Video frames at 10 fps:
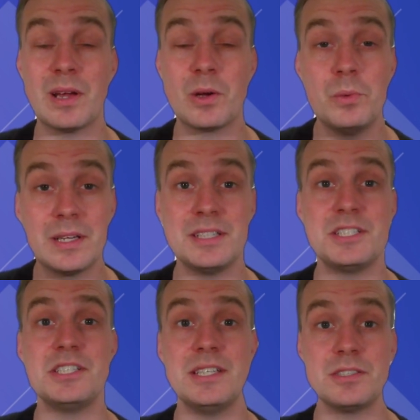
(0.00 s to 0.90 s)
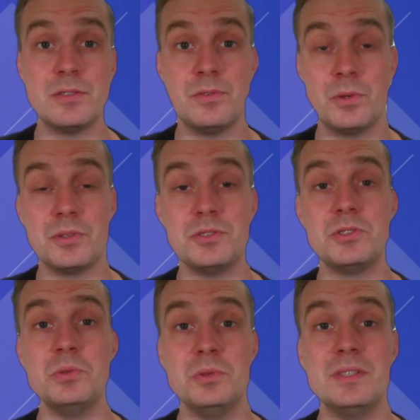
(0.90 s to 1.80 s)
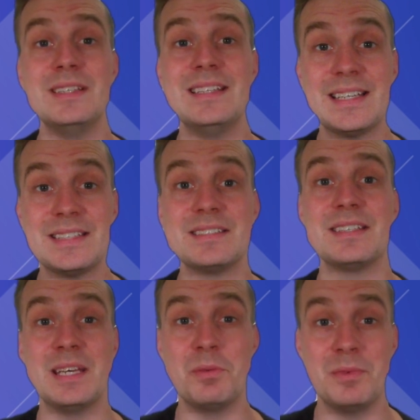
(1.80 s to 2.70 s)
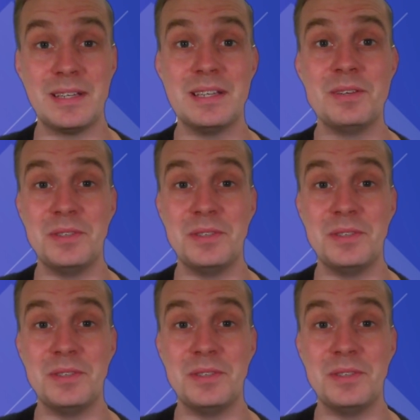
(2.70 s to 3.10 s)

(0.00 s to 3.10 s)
I quickly change the focus to the next game week,